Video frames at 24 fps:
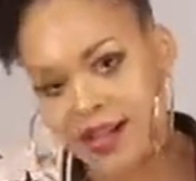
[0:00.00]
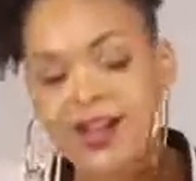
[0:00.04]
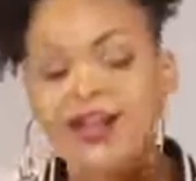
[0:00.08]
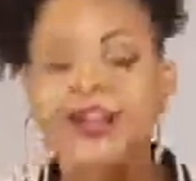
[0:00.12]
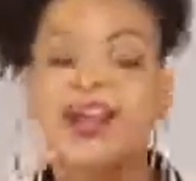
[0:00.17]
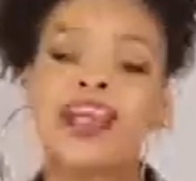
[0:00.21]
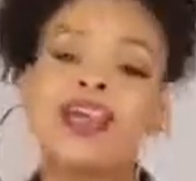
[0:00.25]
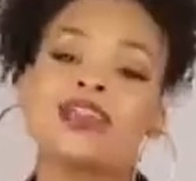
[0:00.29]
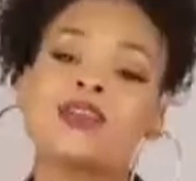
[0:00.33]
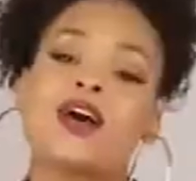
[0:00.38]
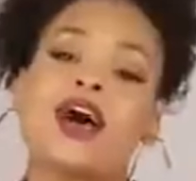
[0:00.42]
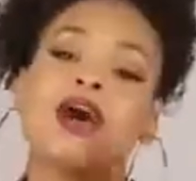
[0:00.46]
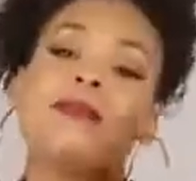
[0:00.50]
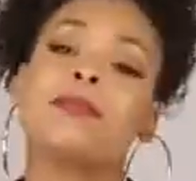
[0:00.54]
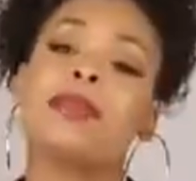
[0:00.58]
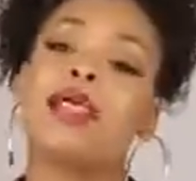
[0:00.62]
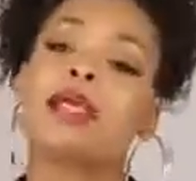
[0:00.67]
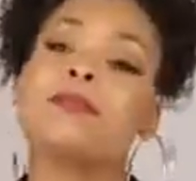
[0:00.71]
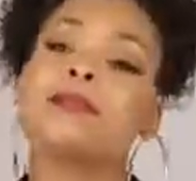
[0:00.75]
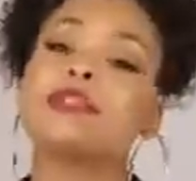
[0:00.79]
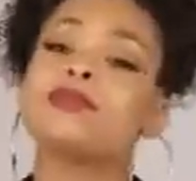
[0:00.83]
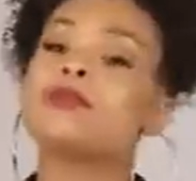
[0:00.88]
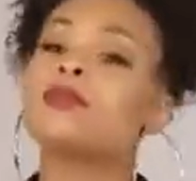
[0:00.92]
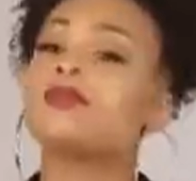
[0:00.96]
Okay, so I
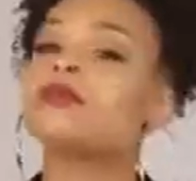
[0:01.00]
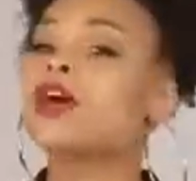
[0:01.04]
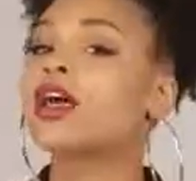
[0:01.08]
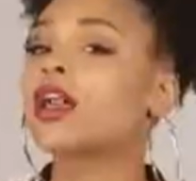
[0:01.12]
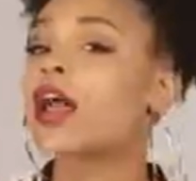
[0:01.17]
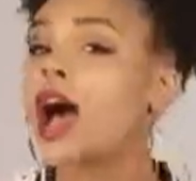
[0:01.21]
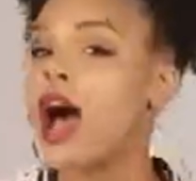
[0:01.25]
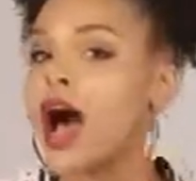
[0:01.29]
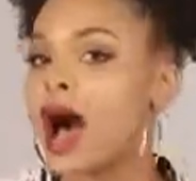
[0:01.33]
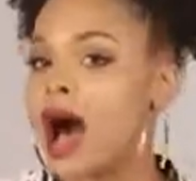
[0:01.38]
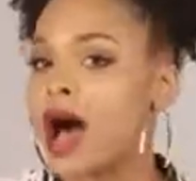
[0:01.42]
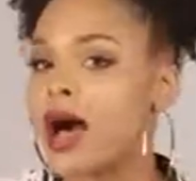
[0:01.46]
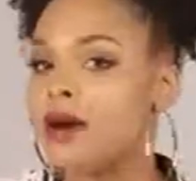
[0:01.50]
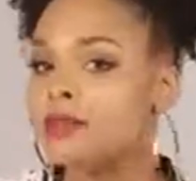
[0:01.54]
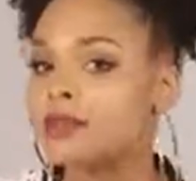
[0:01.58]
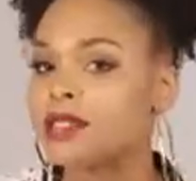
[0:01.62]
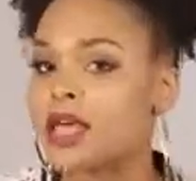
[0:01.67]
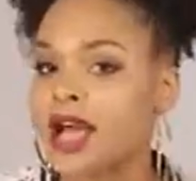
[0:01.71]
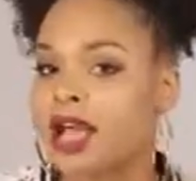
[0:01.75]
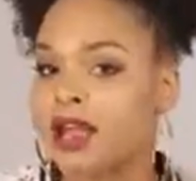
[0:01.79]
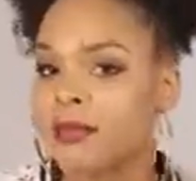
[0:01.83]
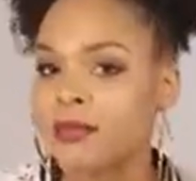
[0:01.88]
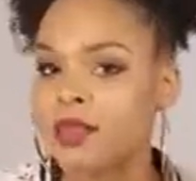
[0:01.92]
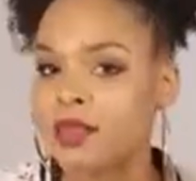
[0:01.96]
play Miss Beretta Hobbs.
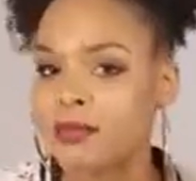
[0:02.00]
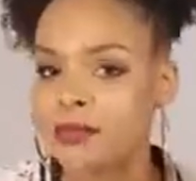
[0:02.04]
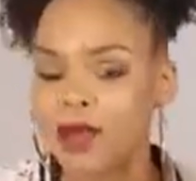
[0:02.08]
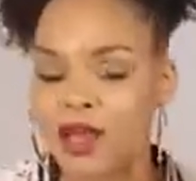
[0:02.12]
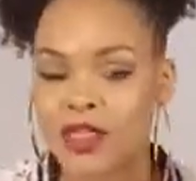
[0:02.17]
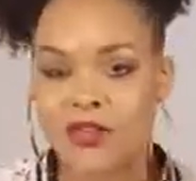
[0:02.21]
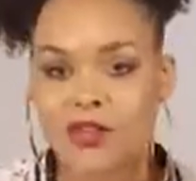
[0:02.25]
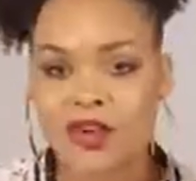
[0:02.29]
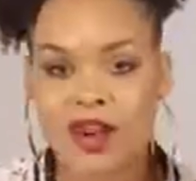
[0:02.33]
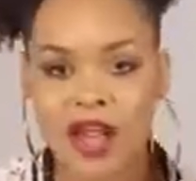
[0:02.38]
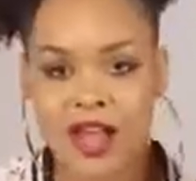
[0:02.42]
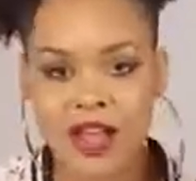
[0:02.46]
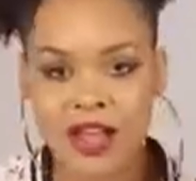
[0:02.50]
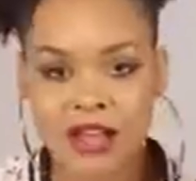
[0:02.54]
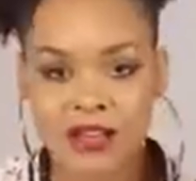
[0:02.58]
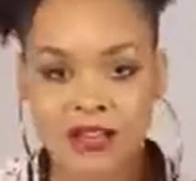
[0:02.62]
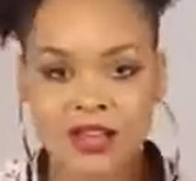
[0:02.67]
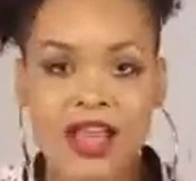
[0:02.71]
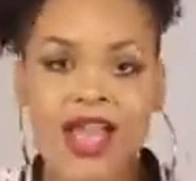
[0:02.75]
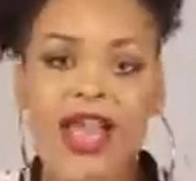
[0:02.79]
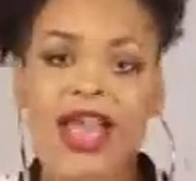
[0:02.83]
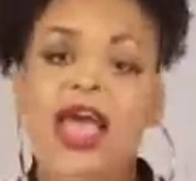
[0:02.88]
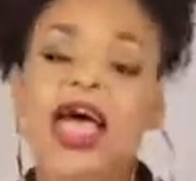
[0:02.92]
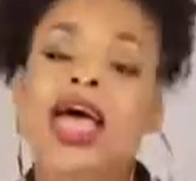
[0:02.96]
I am the mother of
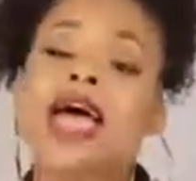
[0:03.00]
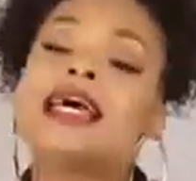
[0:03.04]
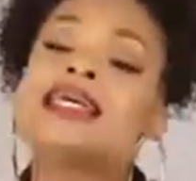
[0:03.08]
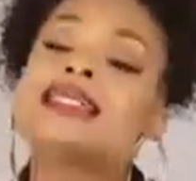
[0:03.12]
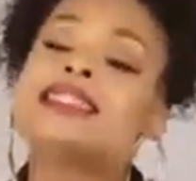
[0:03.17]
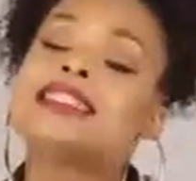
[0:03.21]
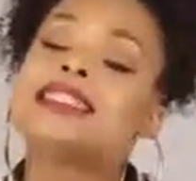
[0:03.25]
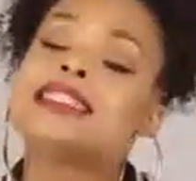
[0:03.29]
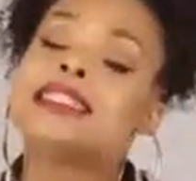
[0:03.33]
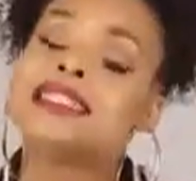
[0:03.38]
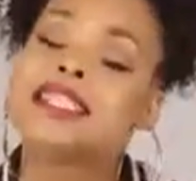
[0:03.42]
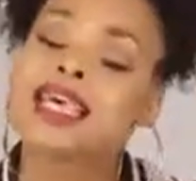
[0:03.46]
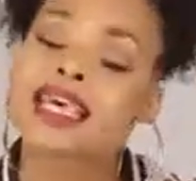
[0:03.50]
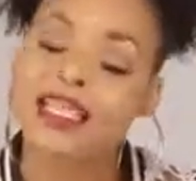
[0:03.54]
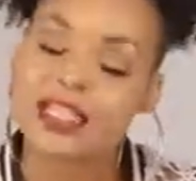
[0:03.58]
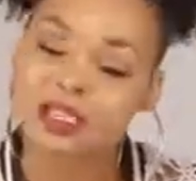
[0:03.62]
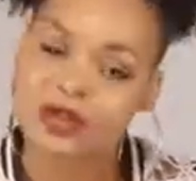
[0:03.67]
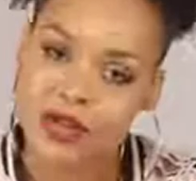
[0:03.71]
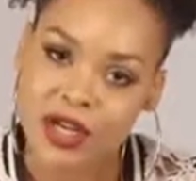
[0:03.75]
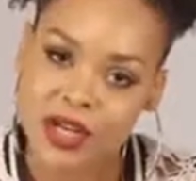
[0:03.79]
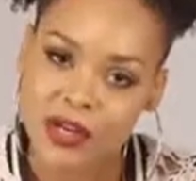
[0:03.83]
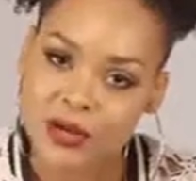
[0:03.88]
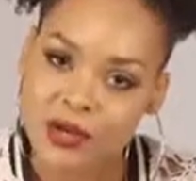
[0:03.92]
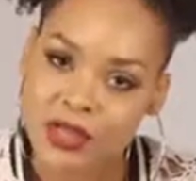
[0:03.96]

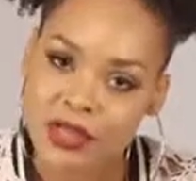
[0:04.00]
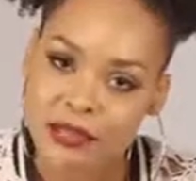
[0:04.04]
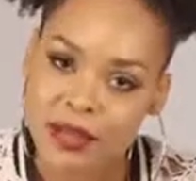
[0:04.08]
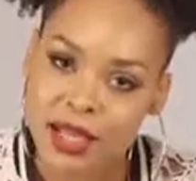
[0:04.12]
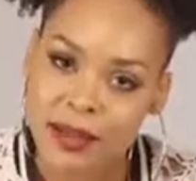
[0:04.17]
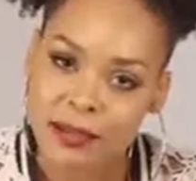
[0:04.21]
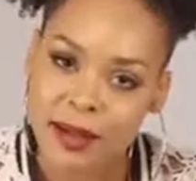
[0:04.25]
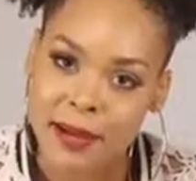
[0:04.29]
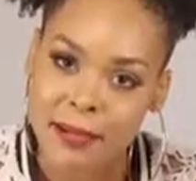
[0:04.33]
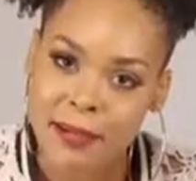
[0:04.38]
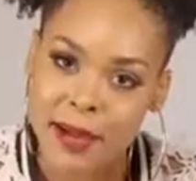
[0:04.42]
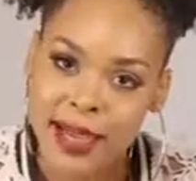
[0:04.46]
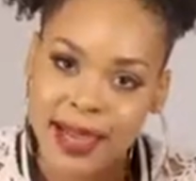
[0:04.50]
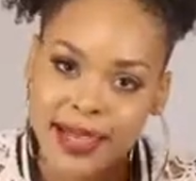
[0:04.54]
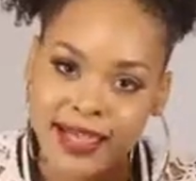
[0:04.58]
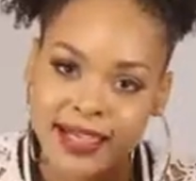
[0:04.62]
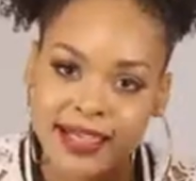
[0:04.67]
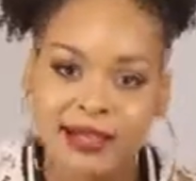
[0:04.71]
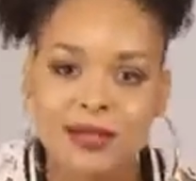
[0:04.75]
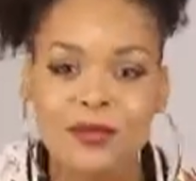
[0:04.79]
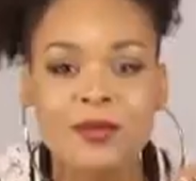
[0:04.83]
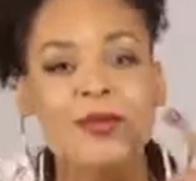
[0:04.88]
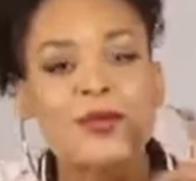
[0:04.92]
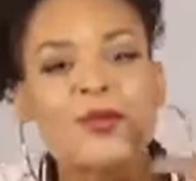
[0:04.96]
Cedric, who is played by
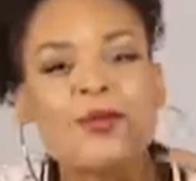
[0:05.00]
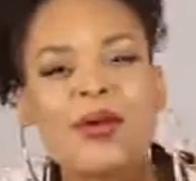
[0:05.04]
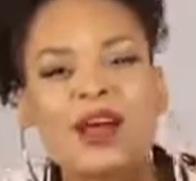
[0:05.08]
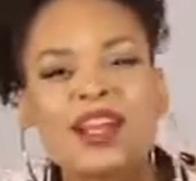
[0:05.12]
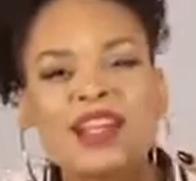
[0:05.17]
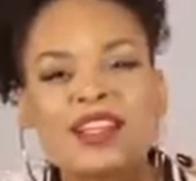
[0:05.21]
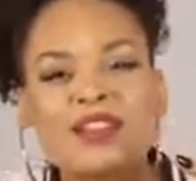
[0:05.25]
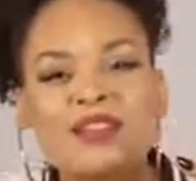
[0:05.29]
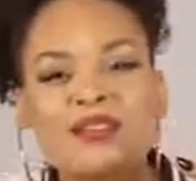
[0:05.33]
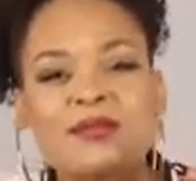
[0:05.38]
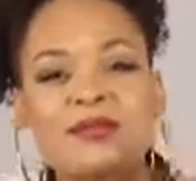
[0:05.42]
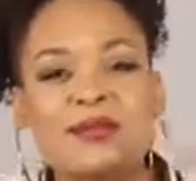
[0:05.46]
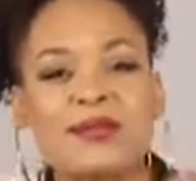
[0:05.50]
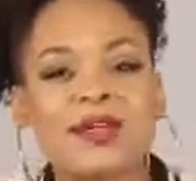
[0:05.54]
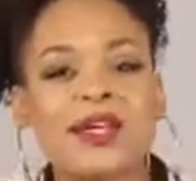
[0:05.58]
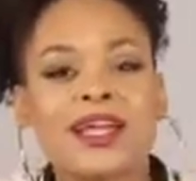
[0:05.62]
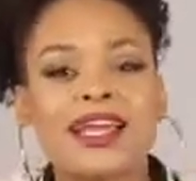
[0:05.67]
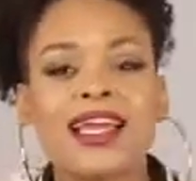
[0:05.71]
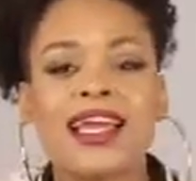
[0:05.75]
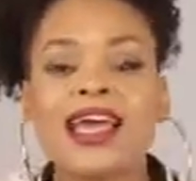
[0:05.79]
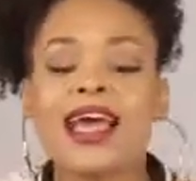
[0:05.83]
Peyton. What do you do, boy?